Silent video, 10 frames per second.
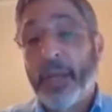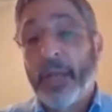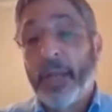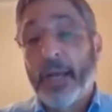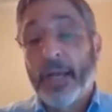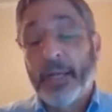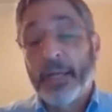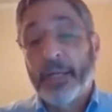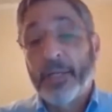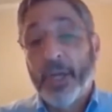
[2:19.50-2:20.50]

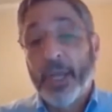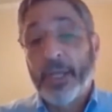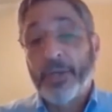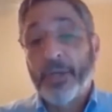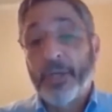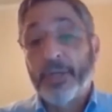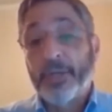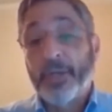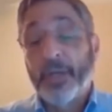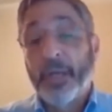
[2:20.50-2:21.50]
the
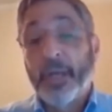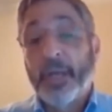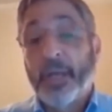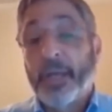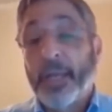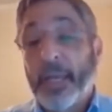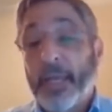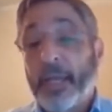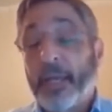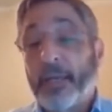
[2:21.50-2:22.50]
changes
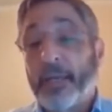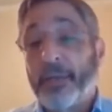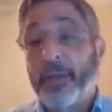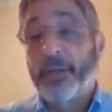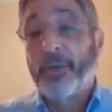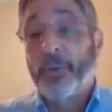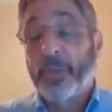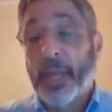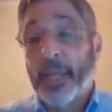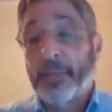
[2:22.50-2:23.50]
in a
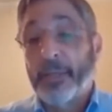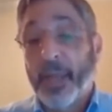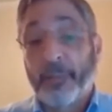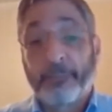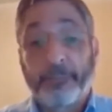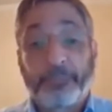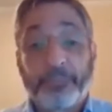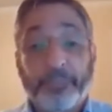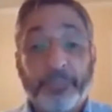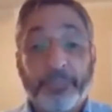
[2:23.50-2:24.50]
dual landscape.
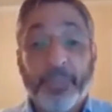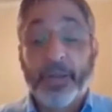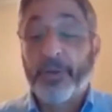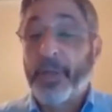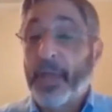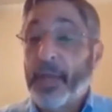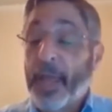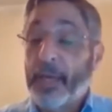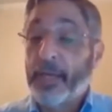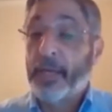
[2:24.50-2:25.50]
So that
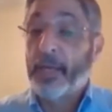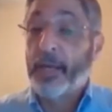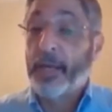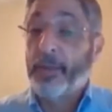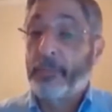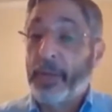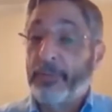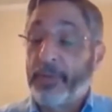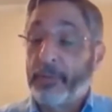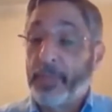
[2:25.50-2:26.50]
added another bit
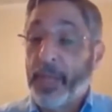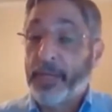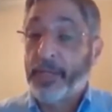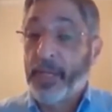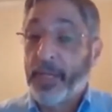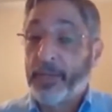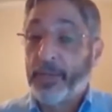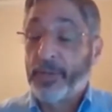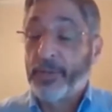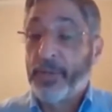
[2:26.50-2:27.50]
of complexity
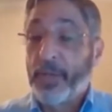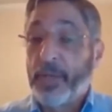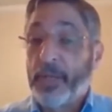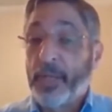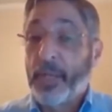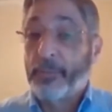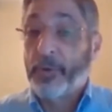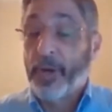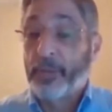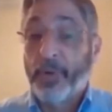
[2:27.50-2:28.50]
to the
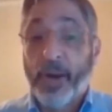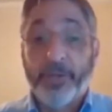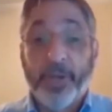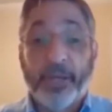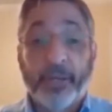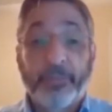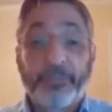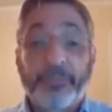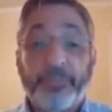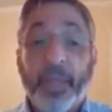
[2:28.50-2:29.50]
upgrade project.
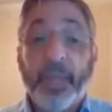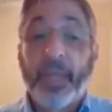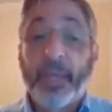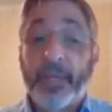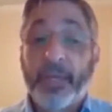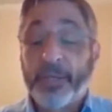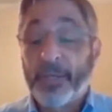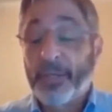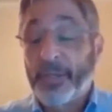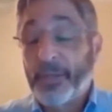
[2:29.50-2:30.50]
In
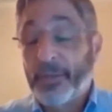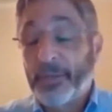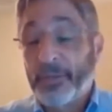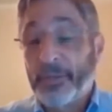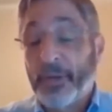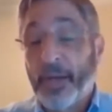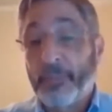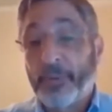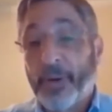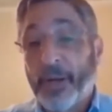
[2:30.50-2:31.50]
addition to
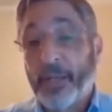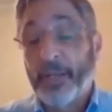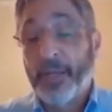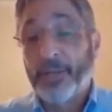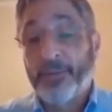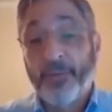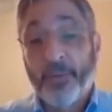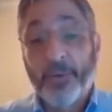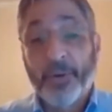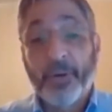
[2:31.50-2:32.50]
upgrading
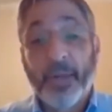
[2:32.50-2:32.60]
S4,